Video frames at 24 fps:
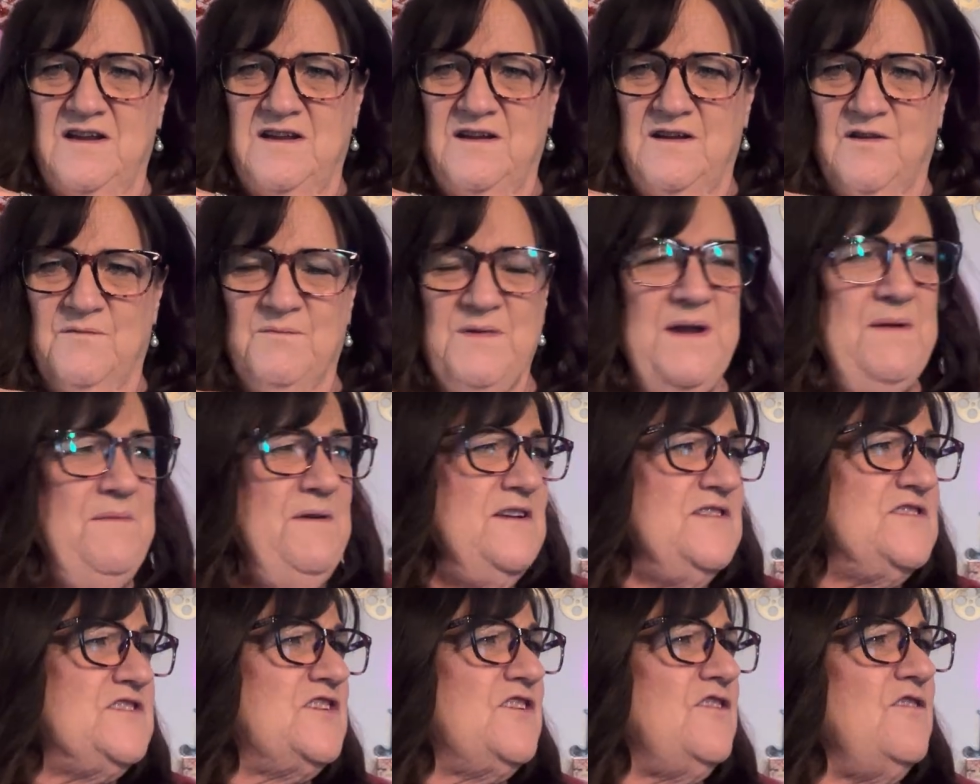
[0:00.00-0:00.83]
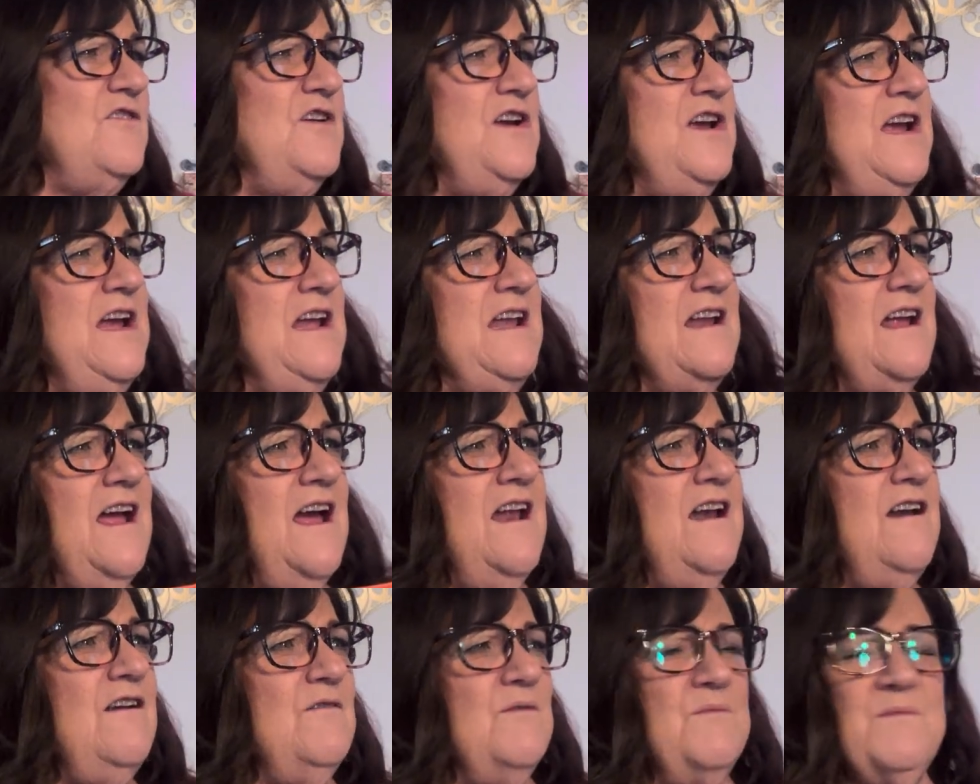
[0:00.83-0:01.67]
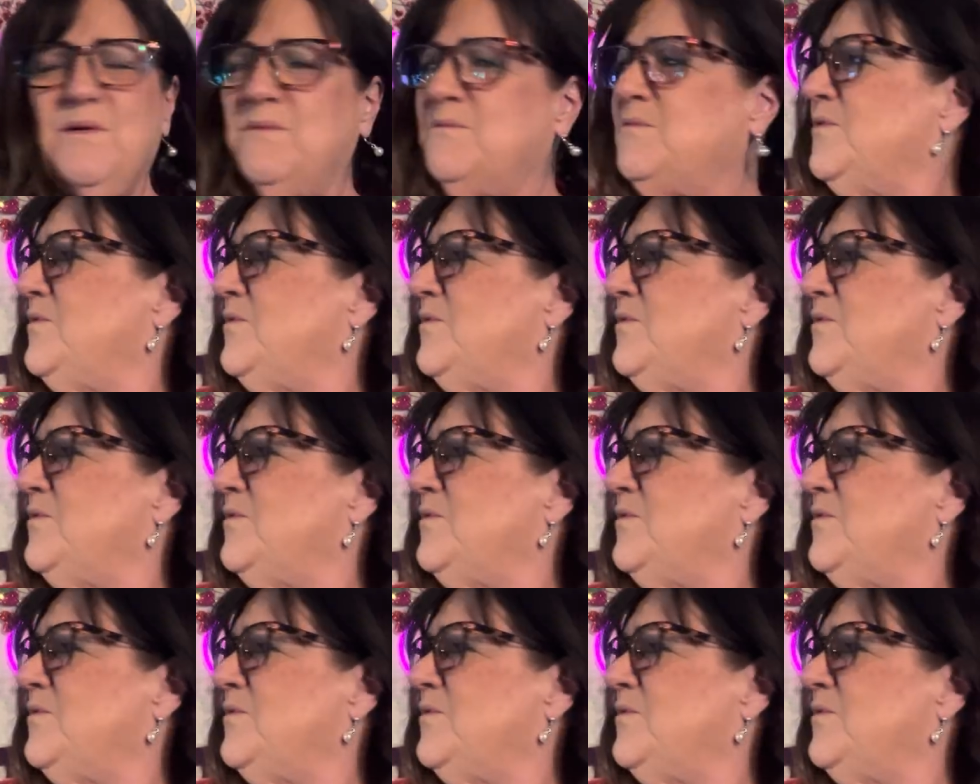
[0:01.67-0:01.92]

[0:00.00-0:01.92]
Or maybe it's green. I don't remember